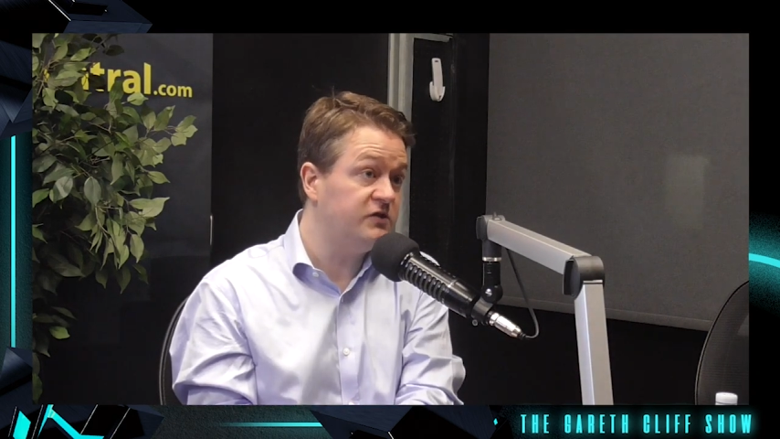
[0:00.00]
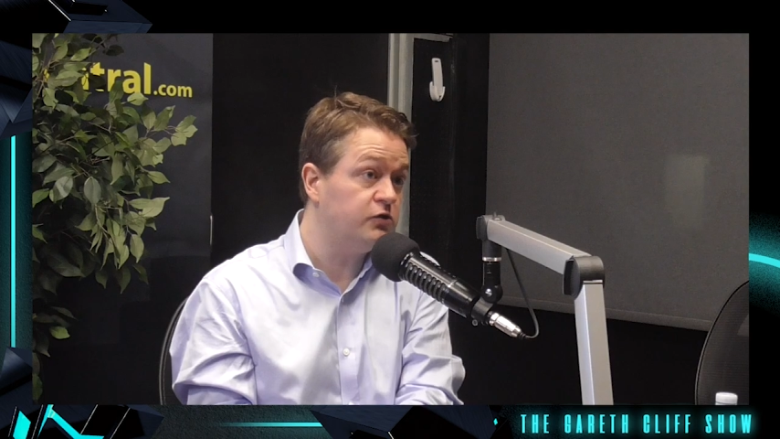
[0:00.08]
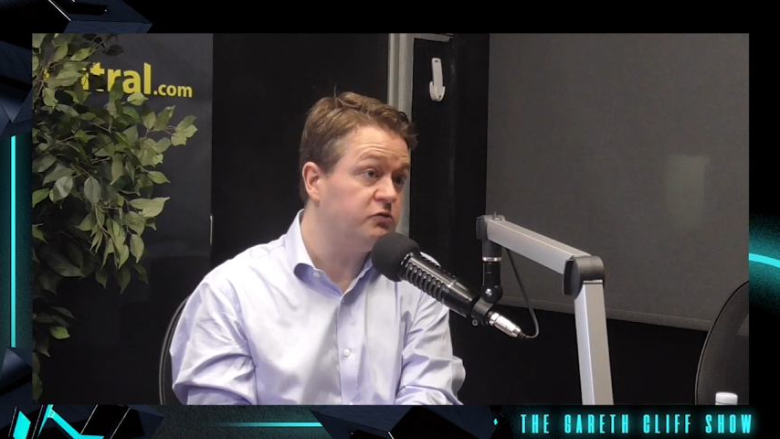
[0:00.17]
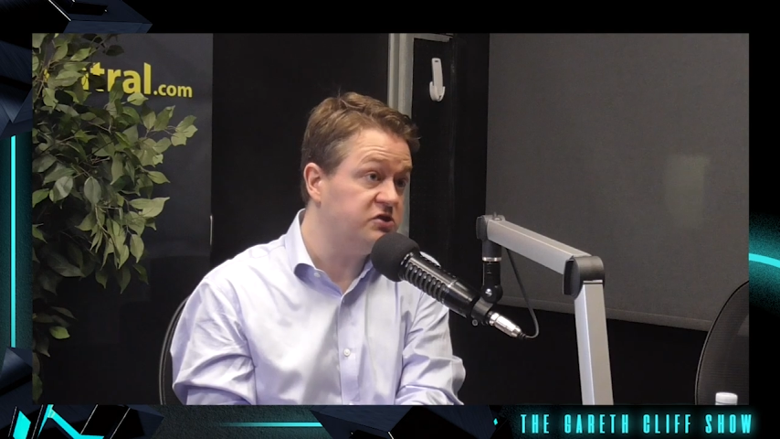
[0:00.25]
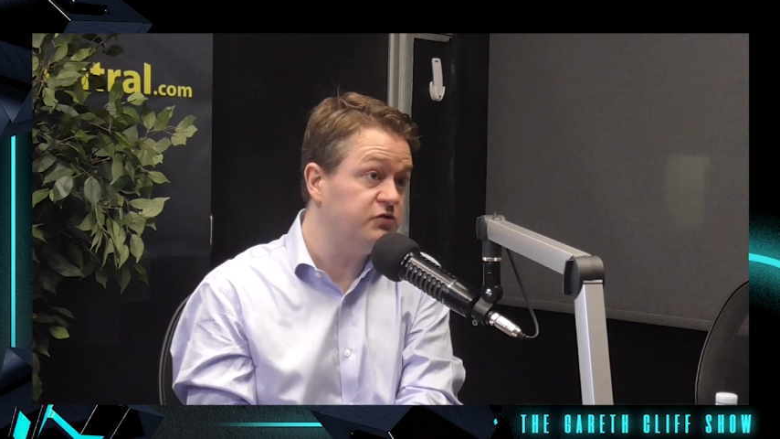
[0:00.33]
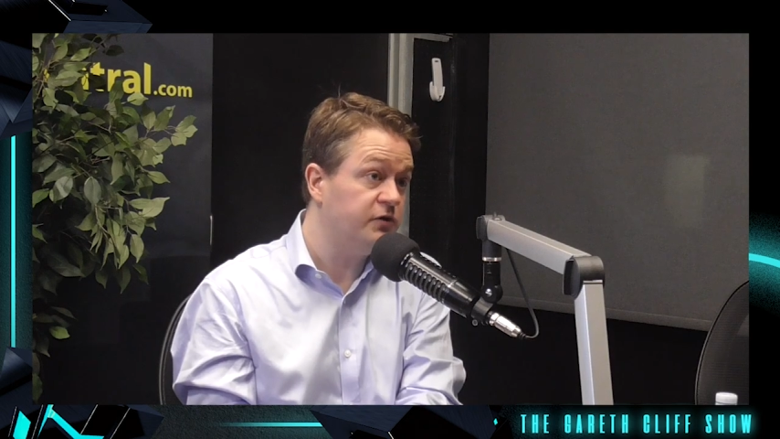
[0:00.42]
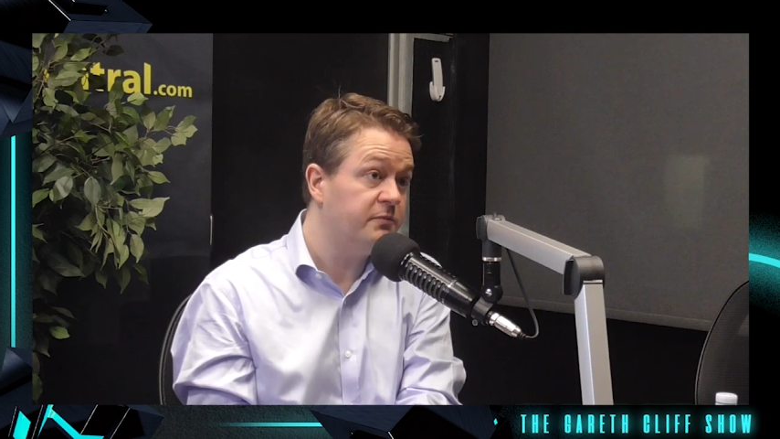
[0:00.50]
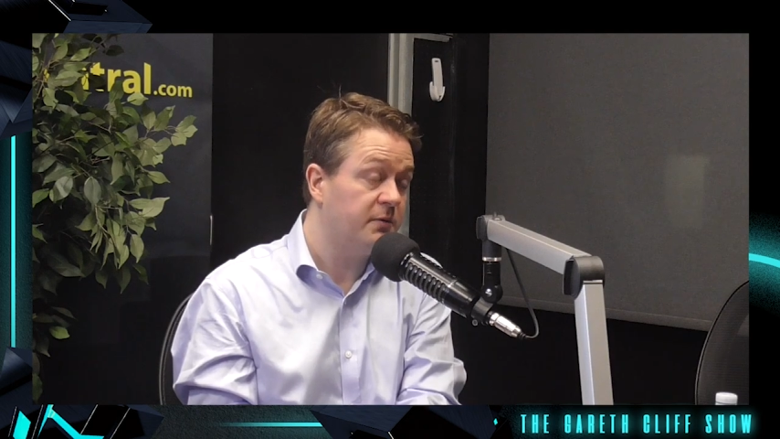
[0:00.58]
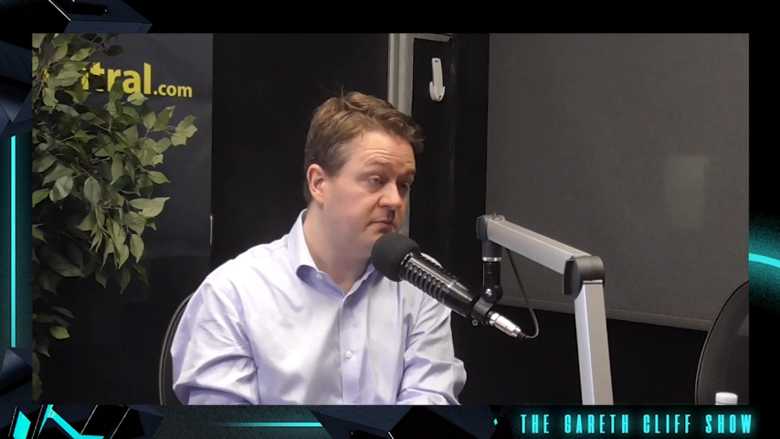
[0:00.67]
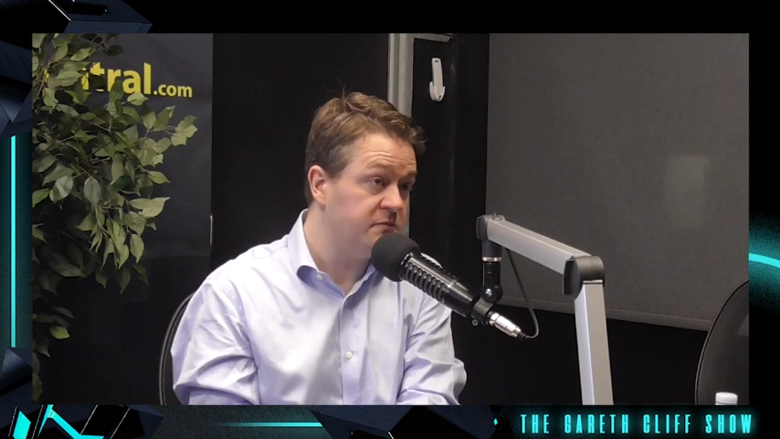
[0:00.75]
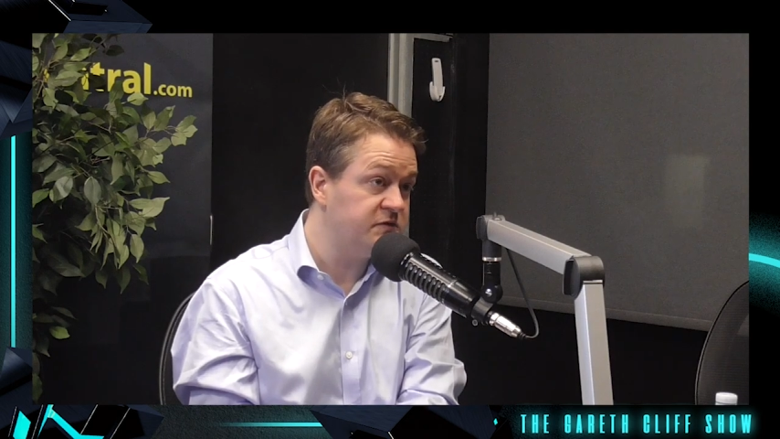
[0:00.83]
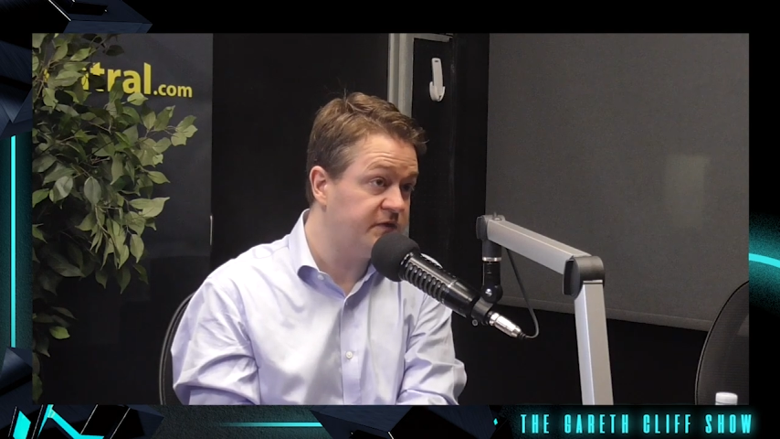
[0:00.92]
This causes real
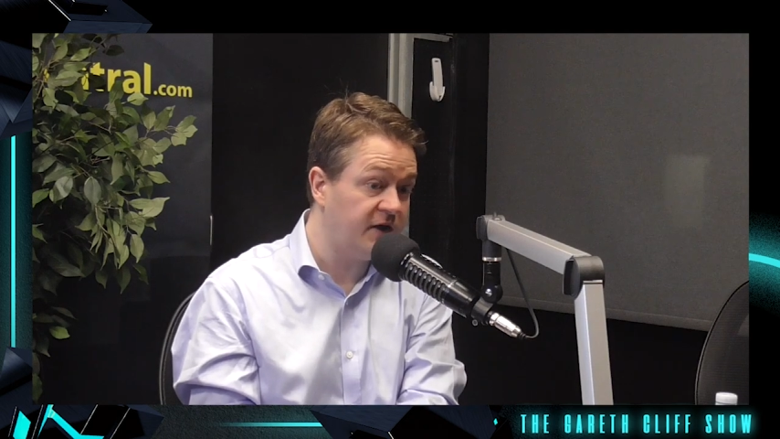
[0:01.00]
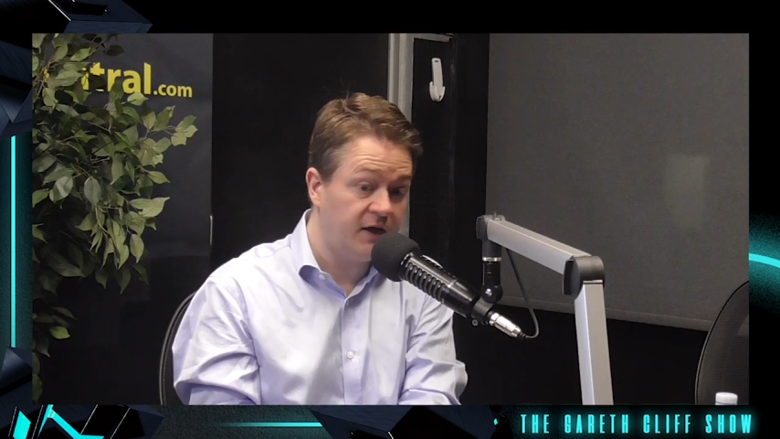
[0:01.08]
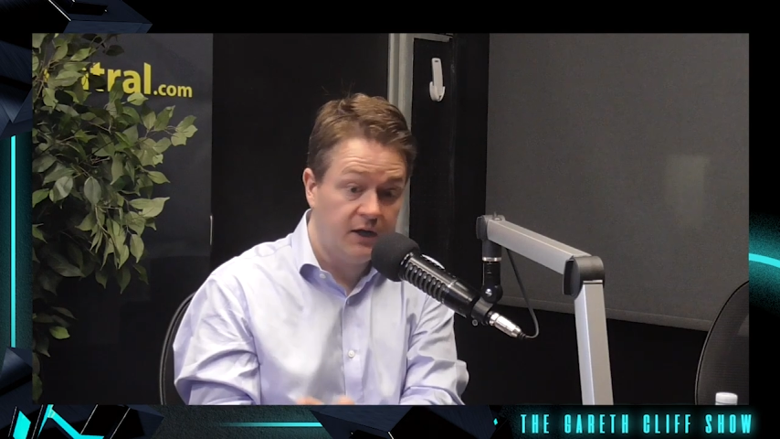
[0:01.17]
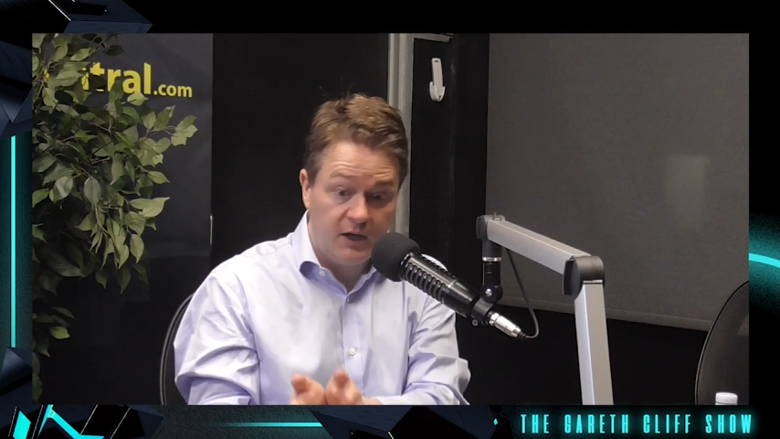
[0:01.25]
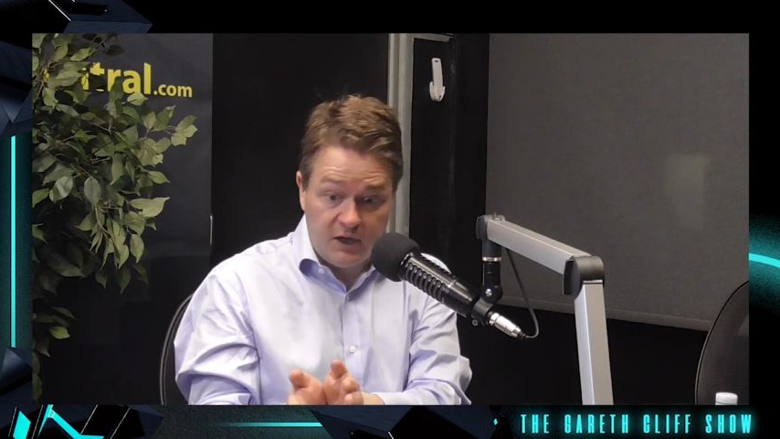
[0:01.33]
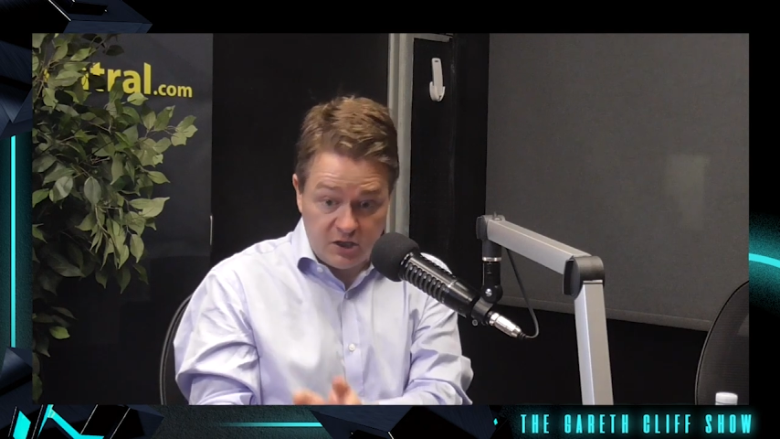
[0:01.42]
problems for